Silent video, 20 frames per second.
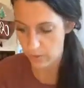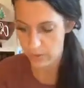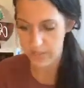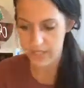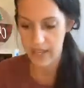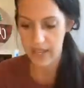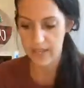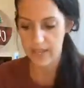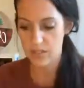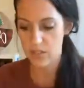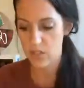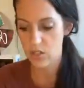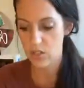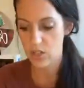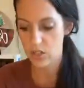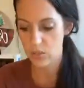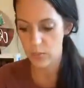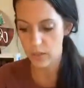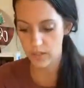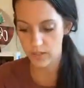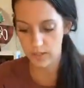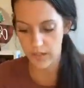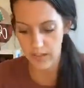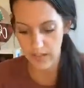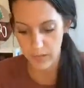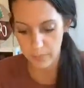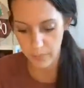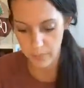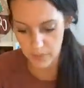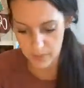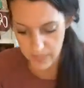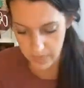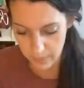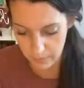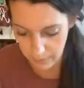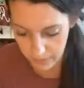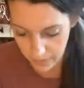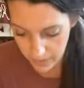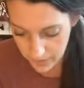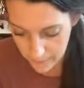where it was at. So you just want to line up your
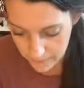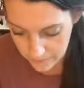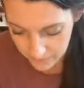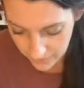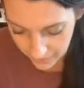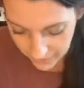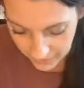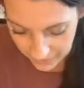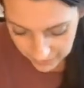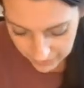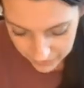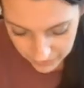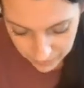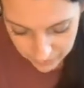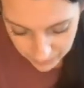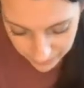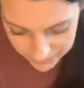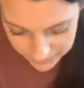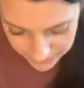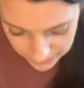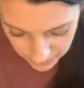tape the